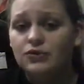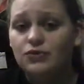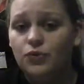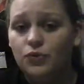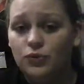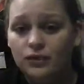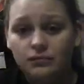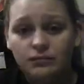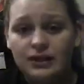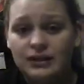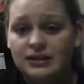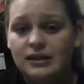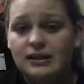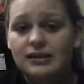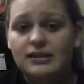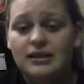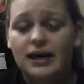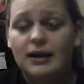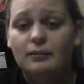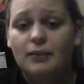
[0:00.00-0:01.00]
or as I
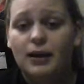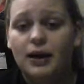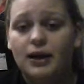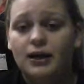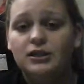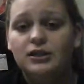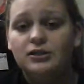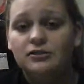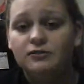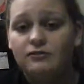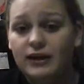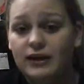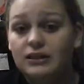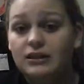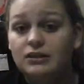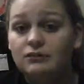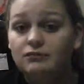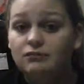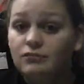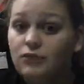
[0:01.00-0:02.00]
said, marriage is a
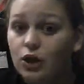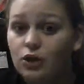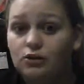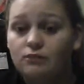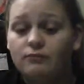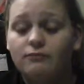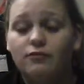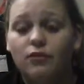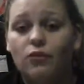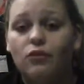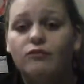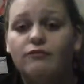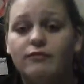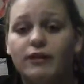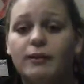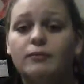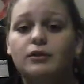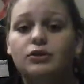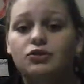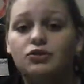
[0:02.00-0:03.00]
fancy term for
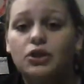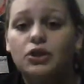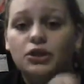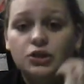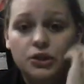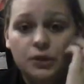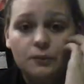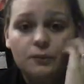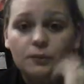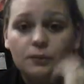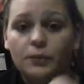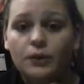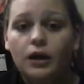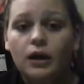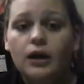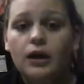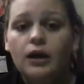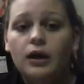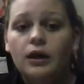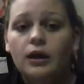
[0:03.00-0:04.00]
family structure.
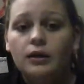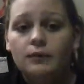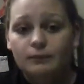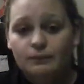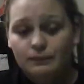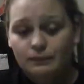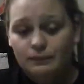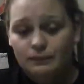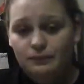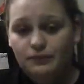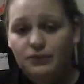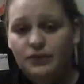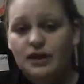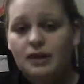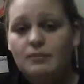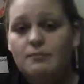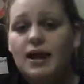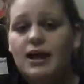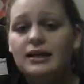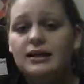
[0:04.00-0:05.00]
The
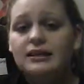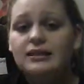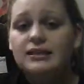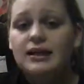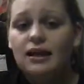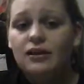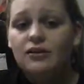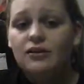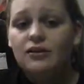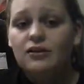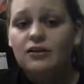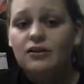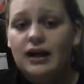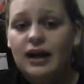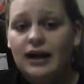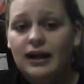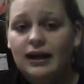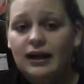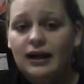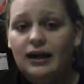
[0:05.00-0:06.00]
impact it's had on the
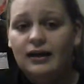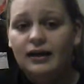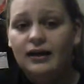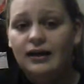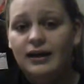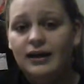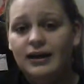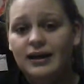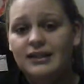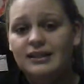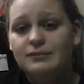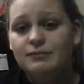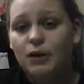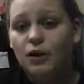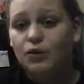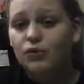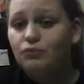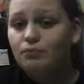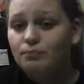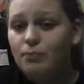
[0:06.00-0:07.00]
society is
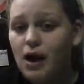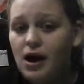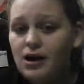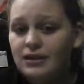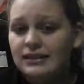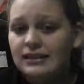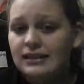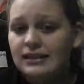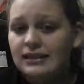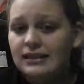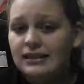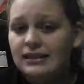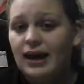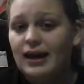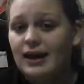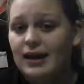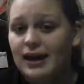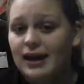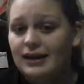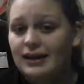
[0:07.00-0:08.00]
both positive
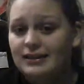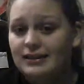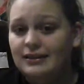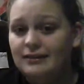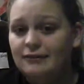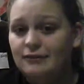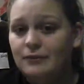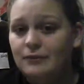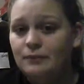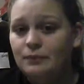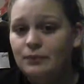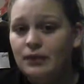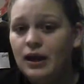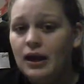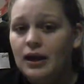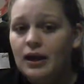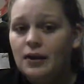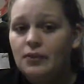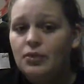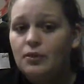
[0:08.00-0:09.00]
and negative.
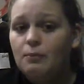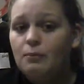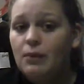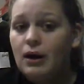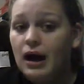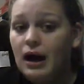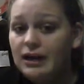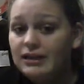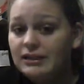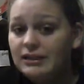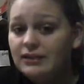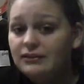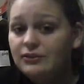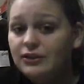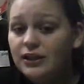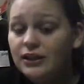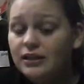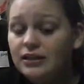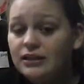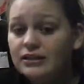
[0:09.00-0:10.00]
The positive
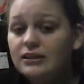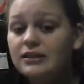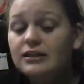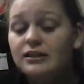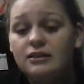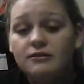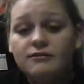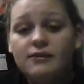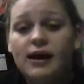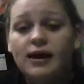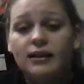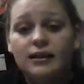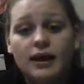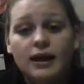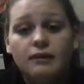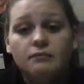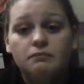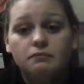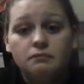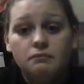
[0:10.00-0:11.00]
changes is the fact
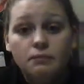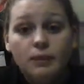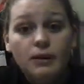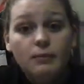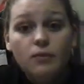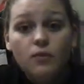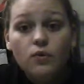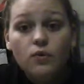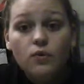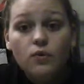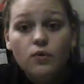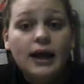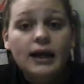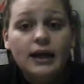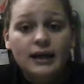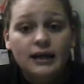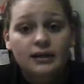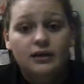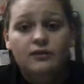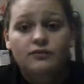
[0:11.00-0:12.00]
that people can
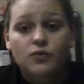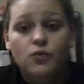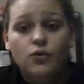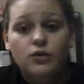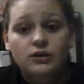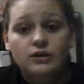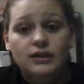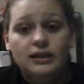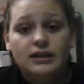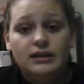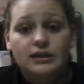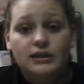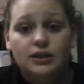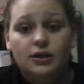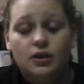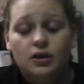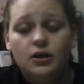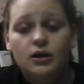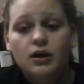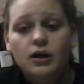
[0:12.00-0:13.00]
get a divorce
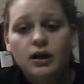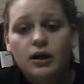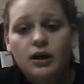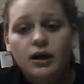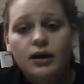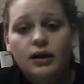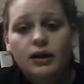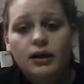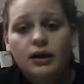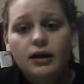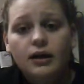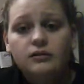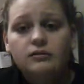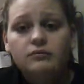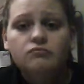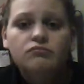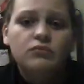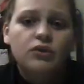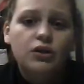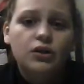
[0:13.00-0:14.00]
easier in,